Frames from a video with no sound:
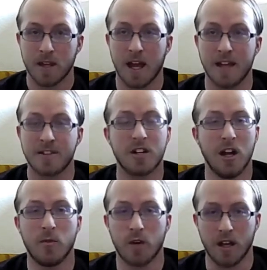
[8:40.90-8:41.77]
I
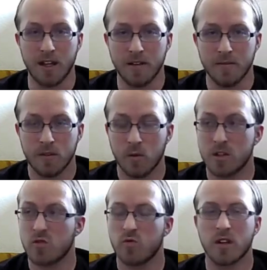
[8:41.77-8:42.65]
started running,
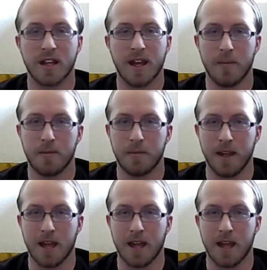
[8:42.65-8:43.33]
which really helped me.